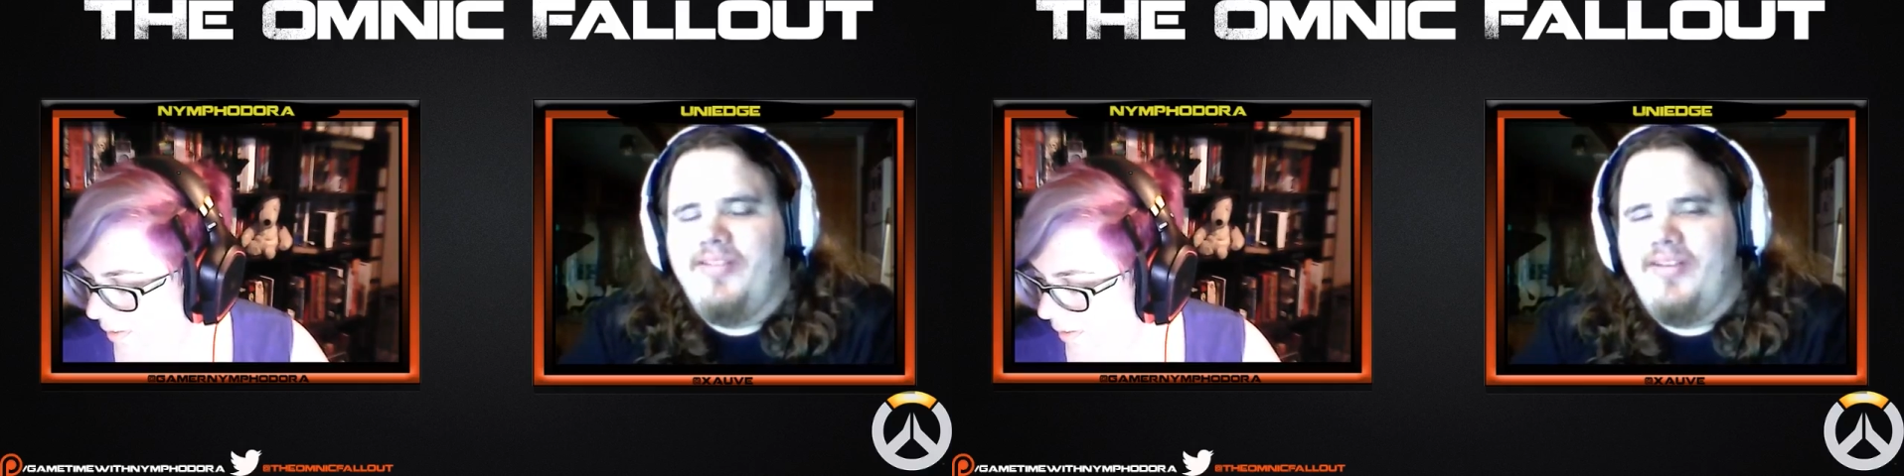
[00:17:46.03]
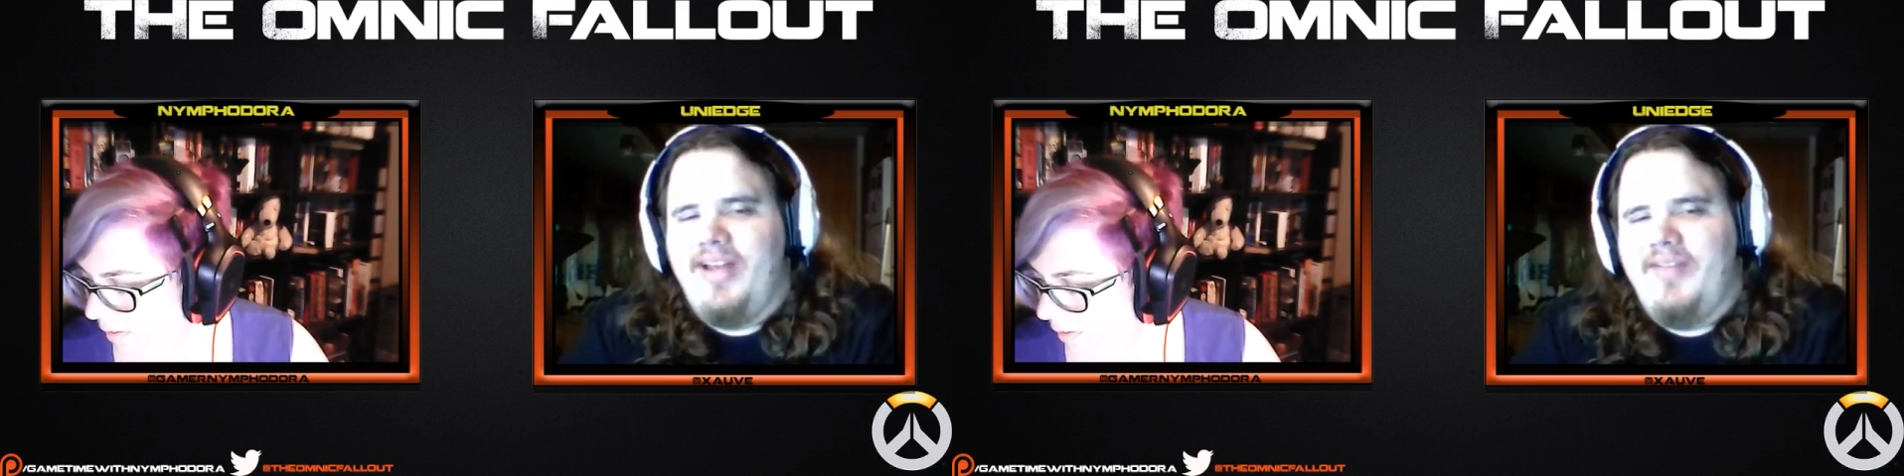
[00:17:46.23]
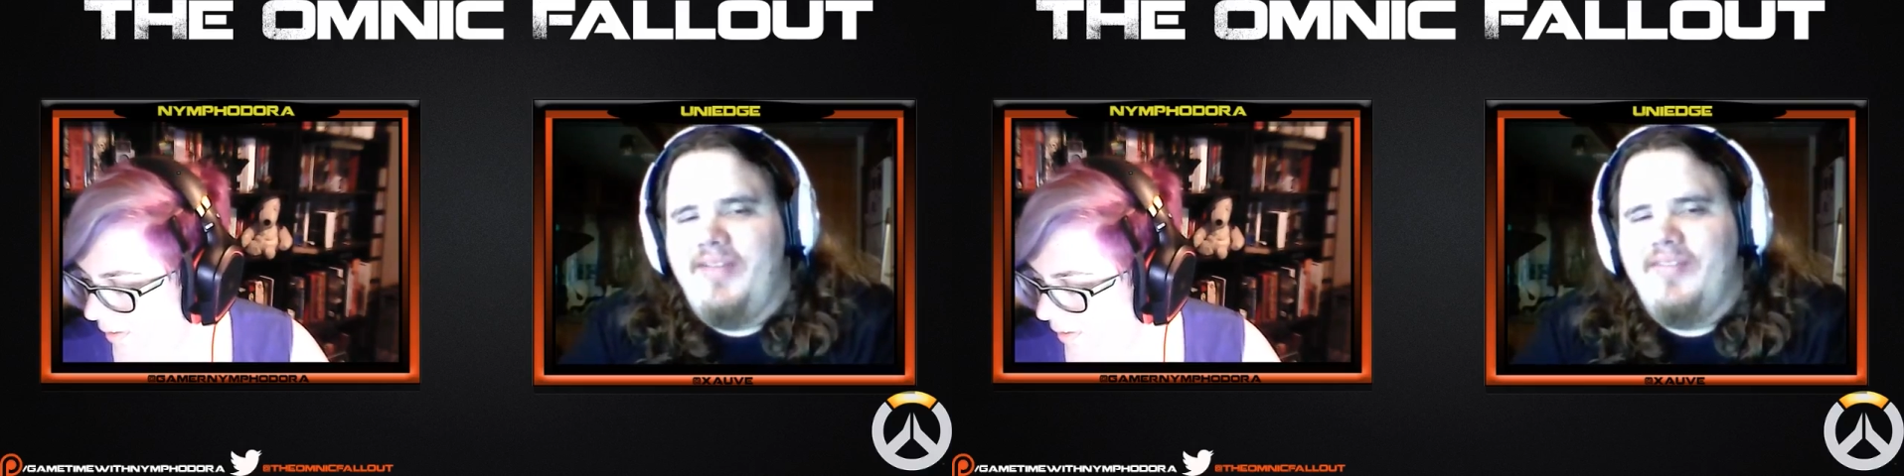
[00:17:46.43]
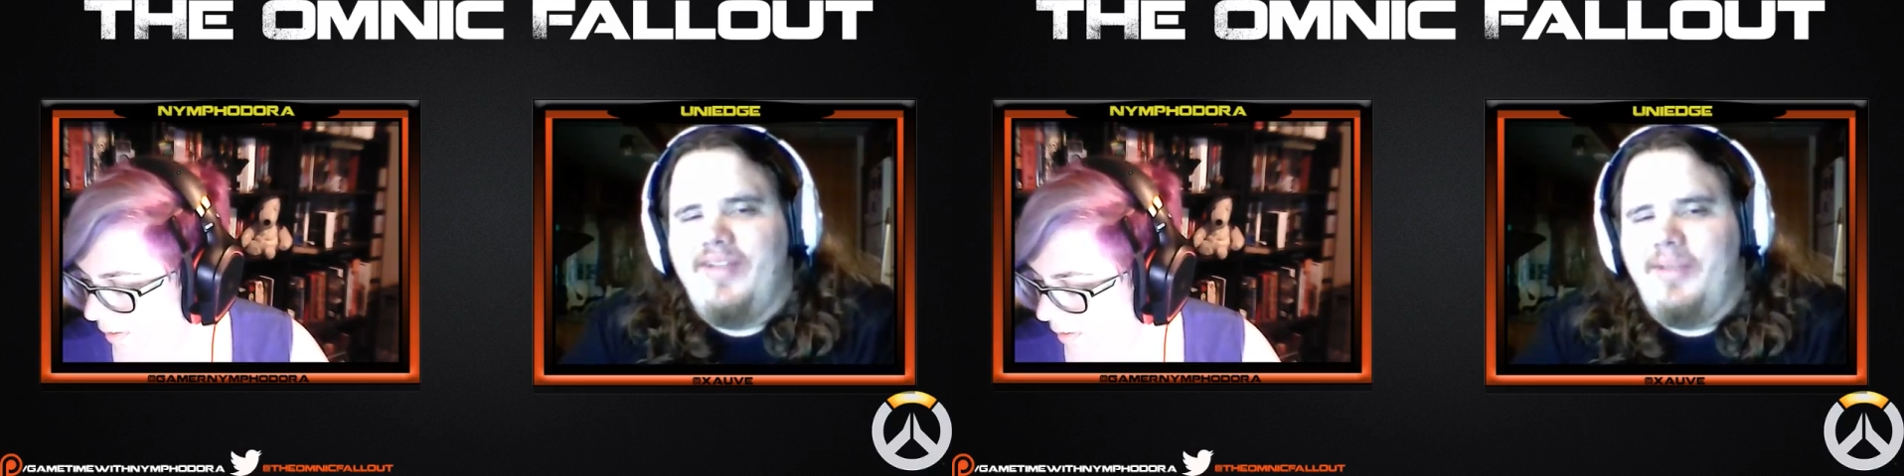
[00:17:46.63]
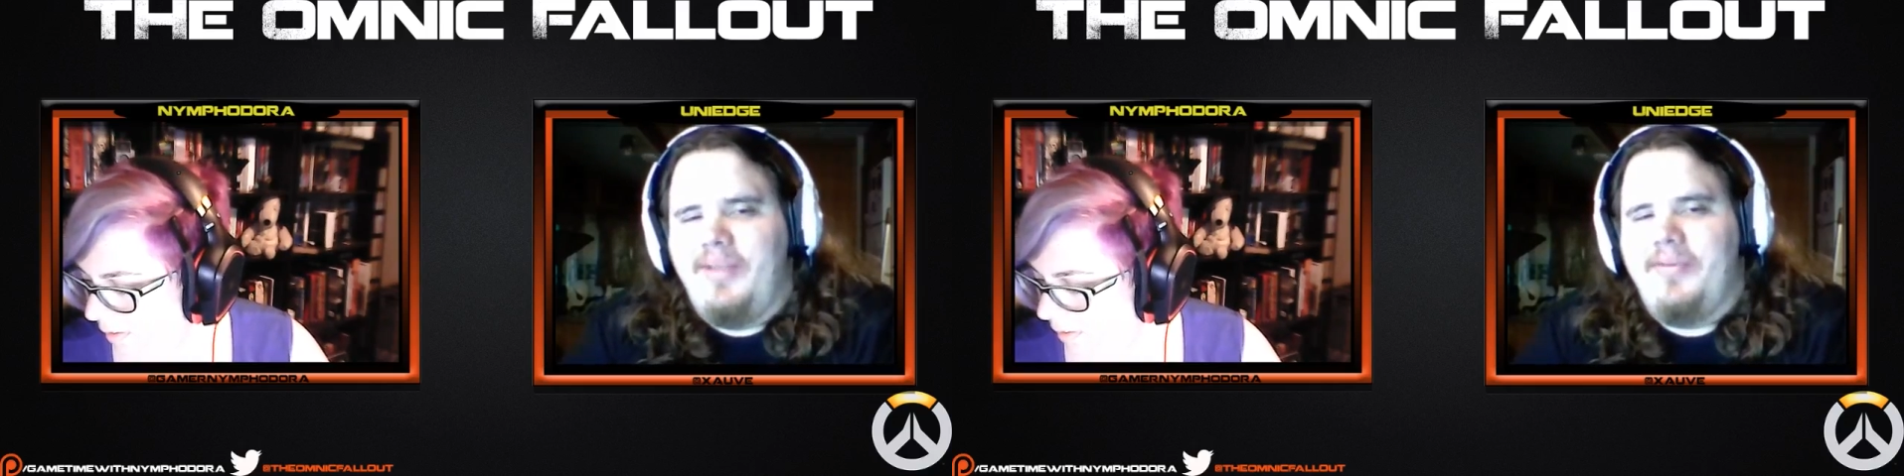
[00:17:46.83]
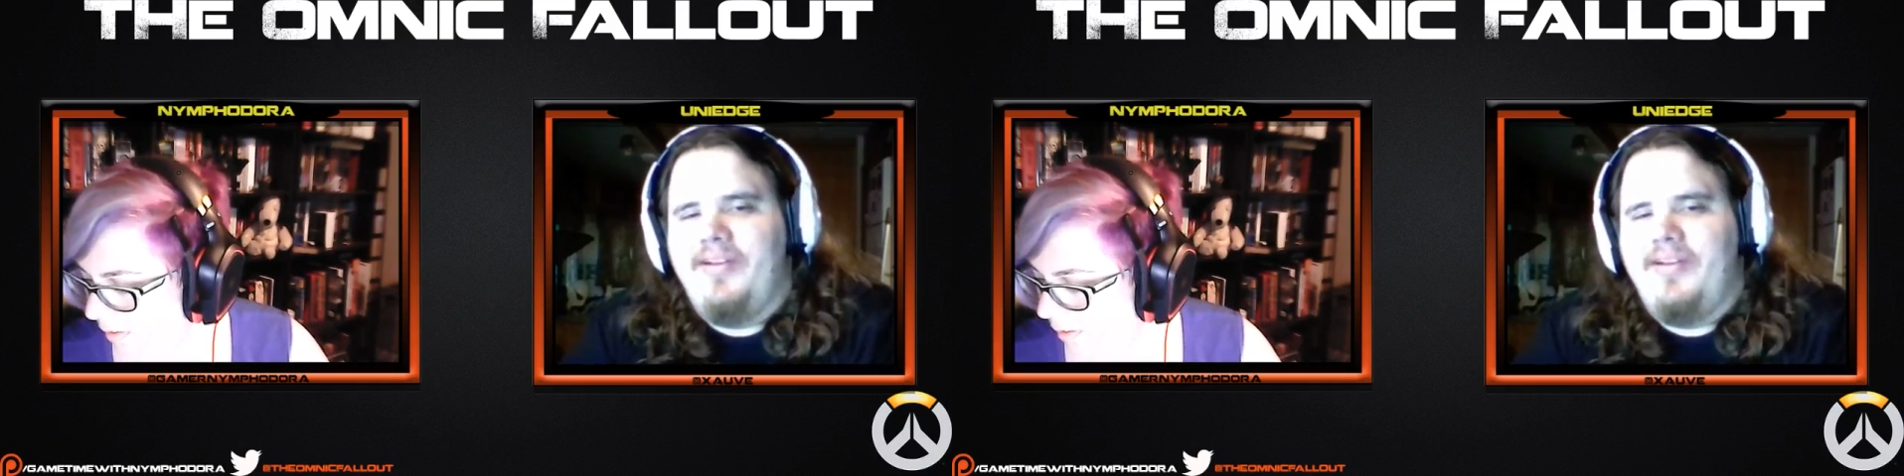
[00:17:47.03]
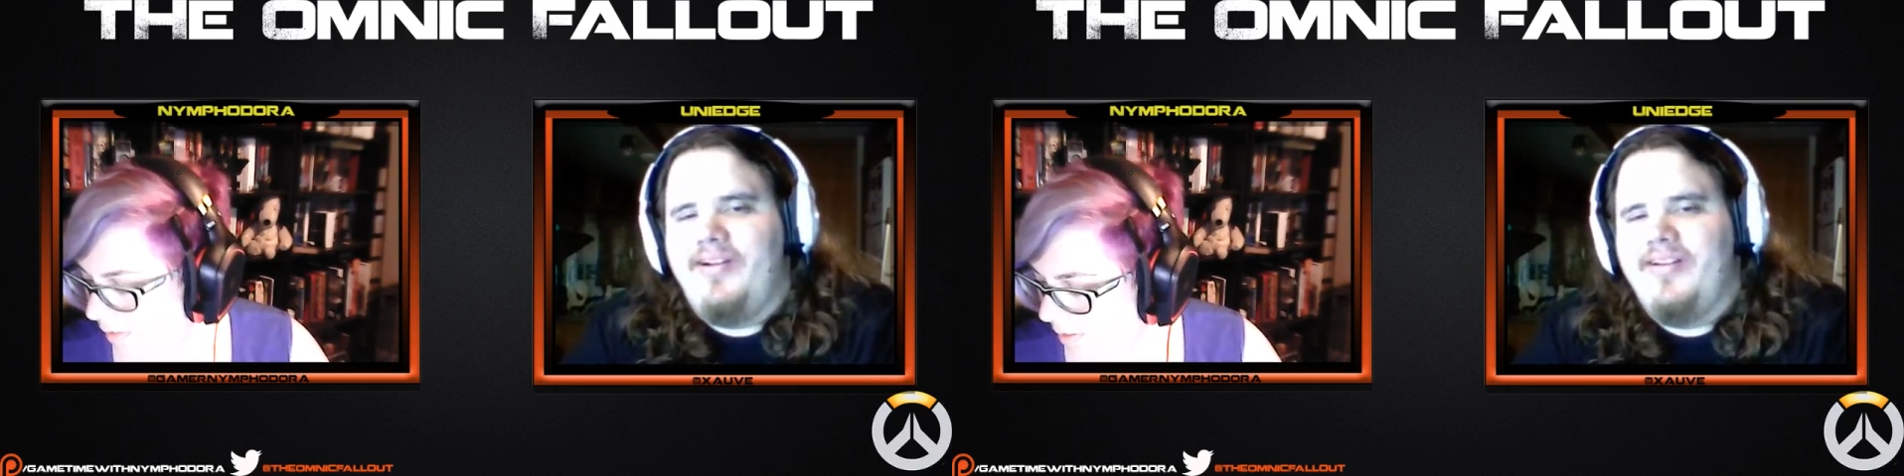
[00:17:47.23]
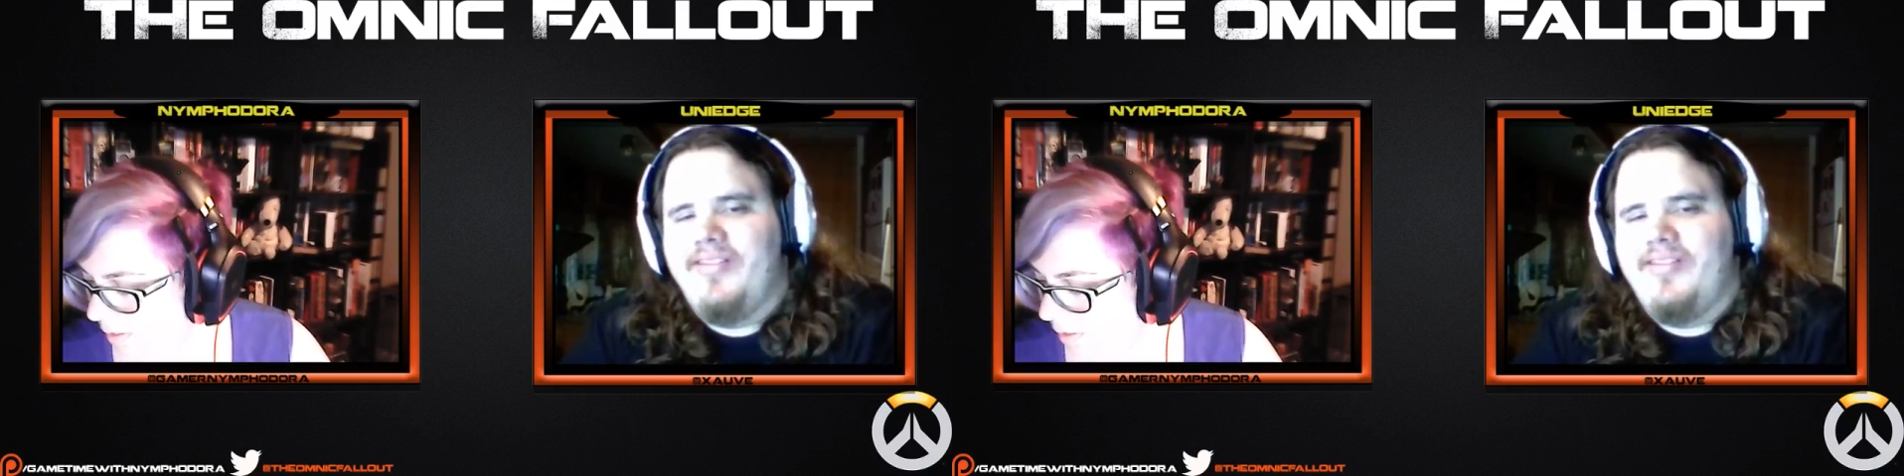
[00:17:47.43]
is they're going to have developer
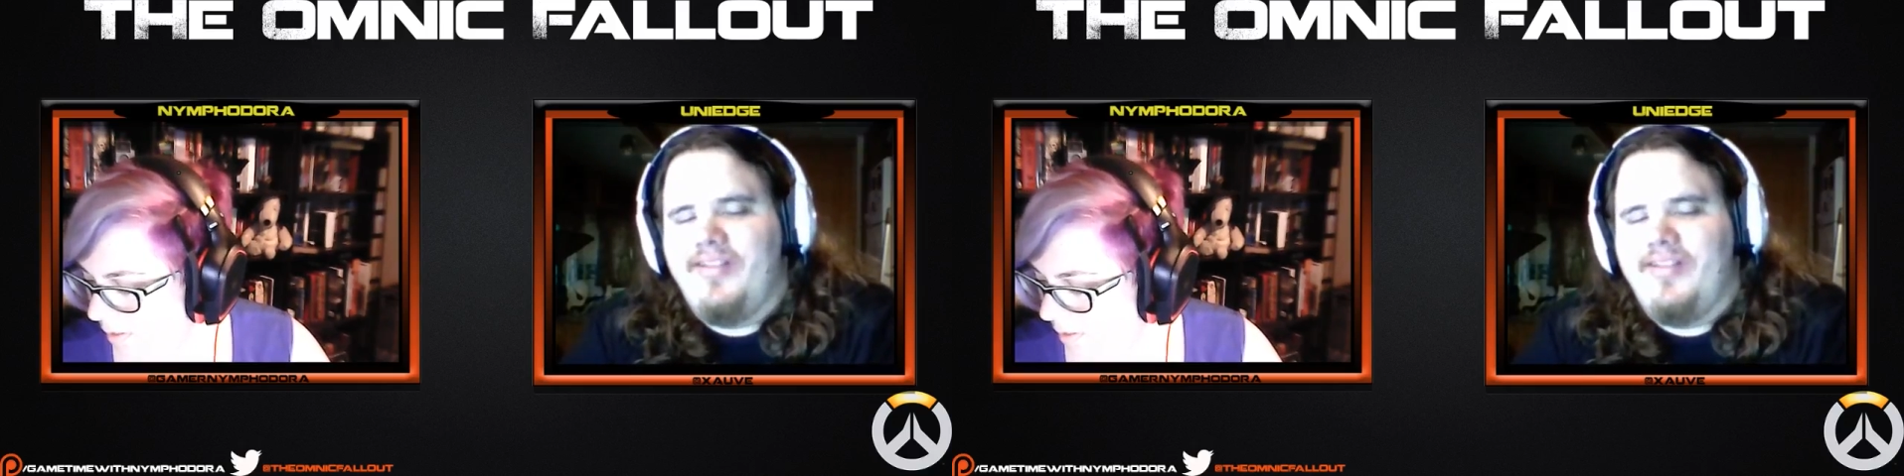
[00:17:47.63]
talks.